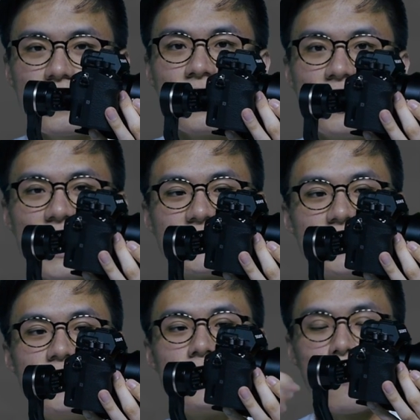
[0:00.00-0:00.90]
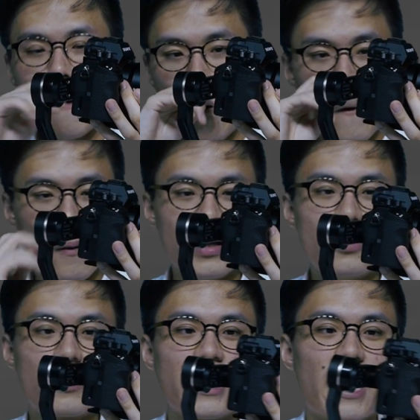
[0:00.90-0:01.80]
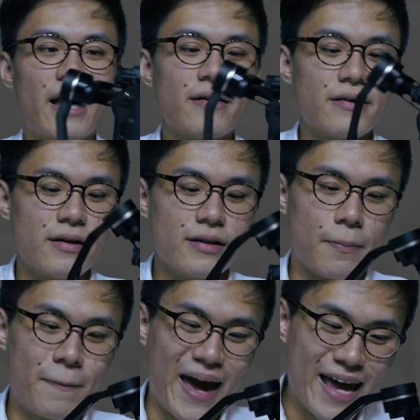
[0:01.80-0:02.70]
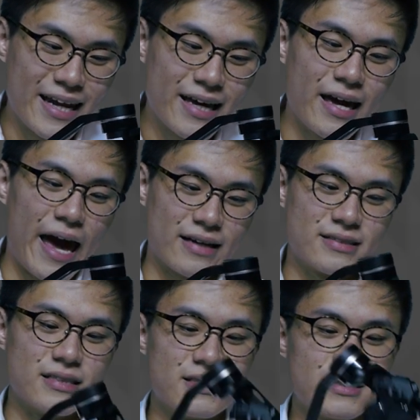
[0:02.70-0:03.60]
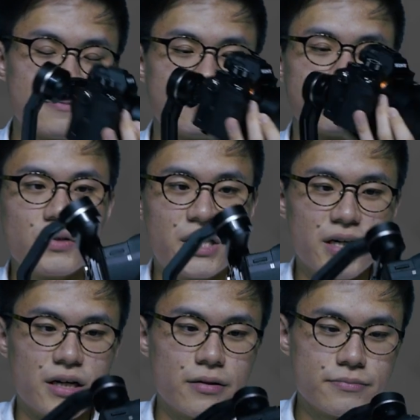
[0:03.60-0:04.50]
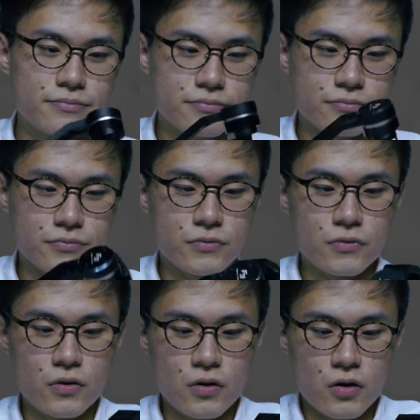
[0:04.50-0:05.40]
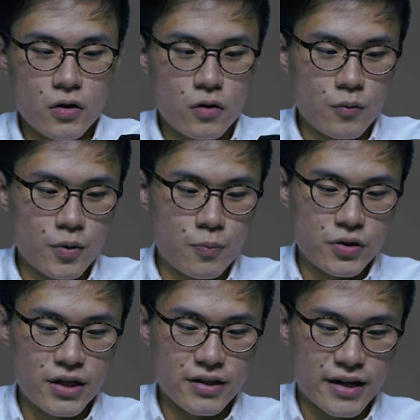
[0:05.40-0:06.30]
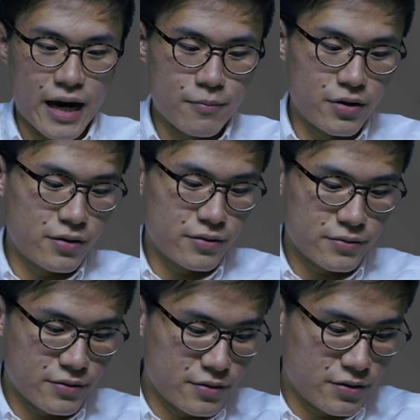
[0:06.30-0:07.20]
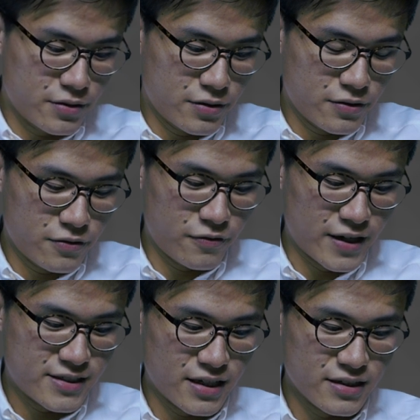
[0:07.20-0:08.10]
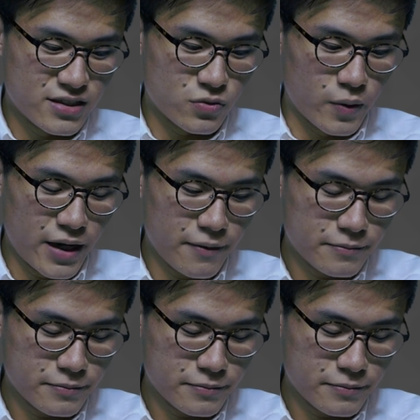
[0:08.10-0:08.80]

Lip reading: Lastly, we'll be looking at the panning axis. So here, we'll be putting the camera facing this way,